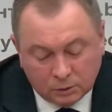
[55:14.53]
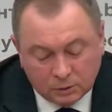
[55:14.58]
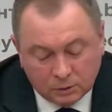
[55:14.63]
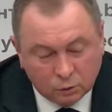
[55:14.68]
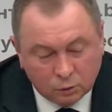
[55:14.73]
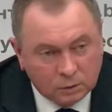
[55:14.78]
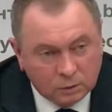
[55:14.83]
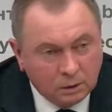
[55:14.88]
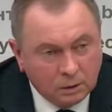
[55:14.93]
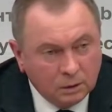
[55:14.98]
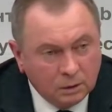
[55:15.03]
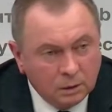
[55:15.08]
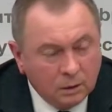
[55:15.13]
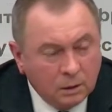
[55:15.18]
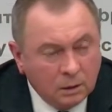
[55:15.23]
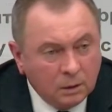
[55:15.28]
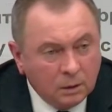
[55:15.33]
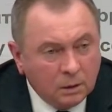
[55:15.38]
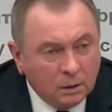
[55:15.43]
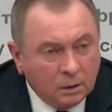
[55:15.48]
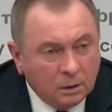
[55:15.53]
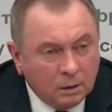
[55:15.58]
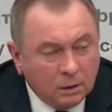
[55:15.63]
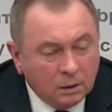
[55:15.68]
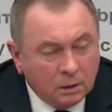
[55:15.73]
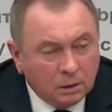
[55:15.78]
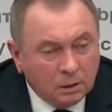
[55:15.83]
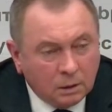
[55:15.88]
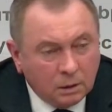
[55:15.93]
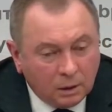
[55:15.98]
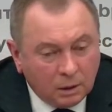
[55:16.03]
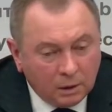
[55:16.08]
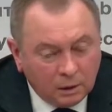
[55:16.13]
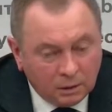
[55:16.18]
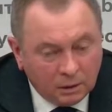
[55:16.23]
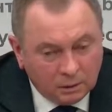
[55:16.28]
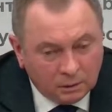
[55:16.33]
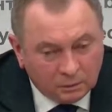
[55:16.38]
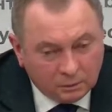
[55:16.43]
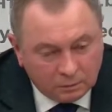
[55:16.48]
conflict, because the president of
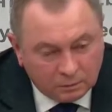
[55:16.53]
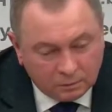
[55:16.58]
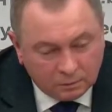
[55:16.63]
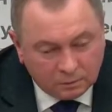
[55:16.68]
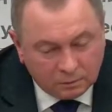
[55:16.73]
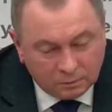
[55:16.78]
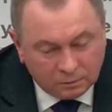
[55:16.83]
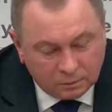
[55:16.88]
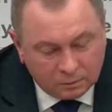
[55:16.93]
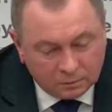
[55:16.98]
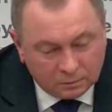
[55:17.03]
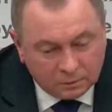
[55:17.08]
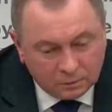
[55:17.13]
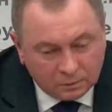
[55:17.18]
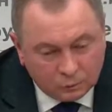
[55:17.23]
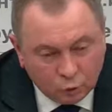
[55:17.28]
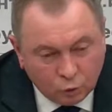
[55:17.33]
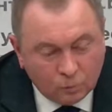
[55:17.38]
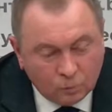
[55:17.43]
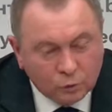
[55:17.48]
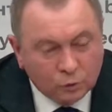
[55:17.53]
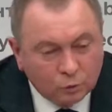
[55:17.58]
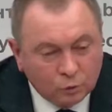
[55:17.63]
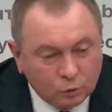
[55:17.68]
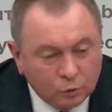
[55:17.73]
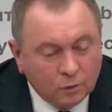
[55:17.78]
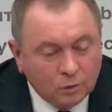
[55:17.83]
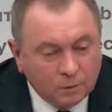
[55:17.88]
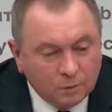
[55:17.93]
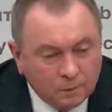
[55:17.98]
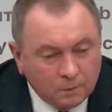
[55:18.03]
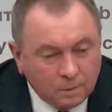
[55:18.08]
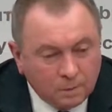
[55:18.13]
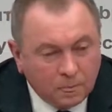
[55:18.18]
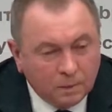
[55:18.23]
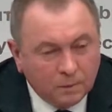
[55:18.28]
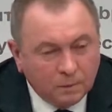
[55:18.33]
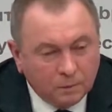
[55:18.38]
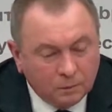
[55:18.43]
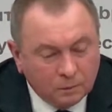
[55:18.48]
Belarus mused
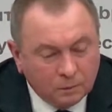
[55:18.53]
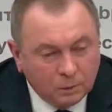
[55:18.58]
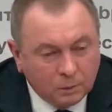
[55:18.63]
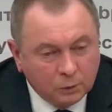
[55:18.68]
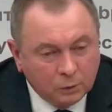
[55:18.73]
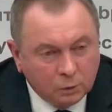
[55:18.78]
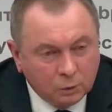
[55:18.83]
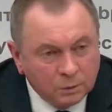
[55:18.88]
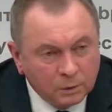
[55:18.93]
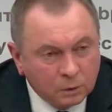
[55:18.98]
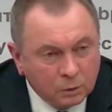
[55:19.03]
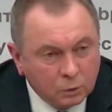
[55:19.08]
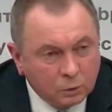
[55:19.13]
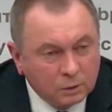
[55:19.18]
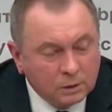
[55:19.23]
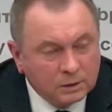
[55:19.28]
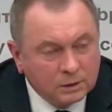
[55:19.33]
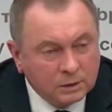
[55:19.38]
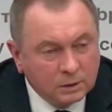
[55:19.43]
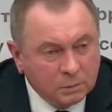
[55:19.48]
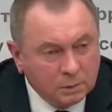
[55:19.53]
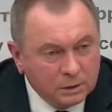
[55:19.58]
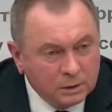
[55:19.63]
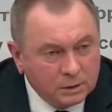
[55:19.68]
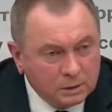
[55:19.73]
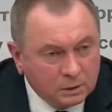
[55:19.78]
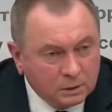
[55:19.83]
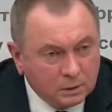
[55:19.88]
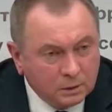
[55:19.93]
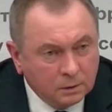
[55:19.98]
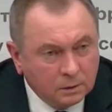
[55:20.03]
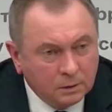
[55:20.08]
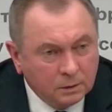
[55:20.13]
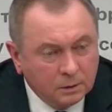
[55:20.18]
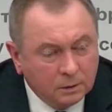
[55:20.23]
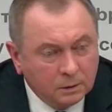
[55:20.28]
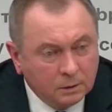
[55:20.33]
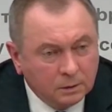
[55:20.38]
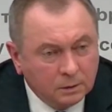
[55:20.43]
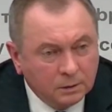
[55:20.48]
on the fact that such an
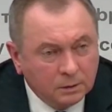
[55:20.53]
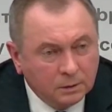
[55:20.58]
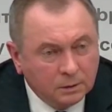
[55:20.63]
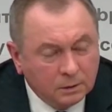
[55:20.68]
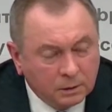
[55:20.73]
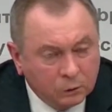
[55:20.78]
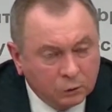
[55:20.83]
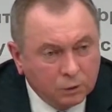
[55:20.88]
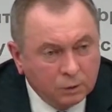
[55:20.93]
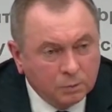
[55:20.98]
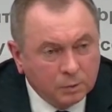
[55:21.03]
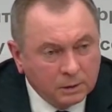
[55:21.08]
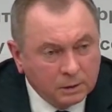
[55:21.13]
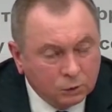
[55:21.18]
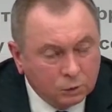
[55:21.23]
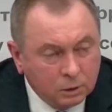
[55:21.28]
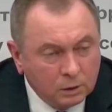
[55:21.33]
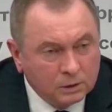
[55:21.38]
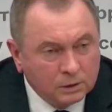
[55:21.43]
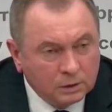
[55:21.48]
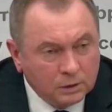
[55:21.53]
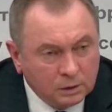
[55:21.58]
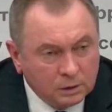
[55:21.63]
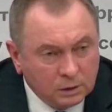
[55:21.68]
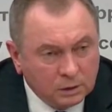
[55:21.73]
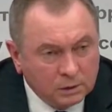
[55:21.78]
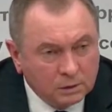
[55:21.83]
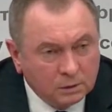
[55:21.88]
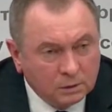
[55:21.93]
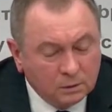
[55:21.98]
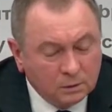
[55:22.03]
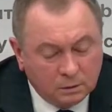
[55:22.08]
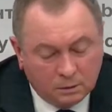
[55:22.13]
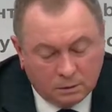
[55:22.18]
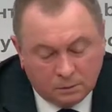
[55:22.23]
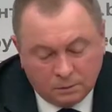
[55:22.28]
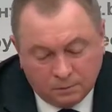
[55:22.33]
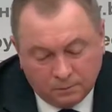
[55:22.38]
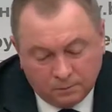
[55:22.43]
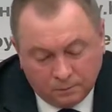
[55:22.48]
event or such events that are
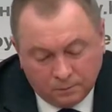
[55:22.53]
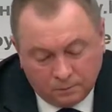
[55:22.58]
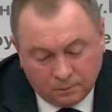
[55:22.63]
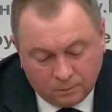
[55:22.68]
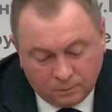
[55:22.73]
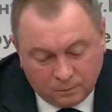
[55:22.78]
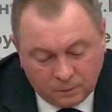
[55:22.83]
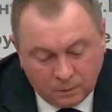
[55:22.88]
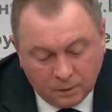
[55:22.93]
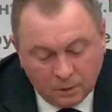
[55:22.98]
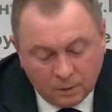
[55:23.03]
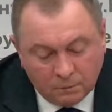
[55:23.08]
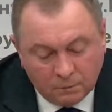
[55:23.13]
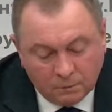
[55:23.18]
happening now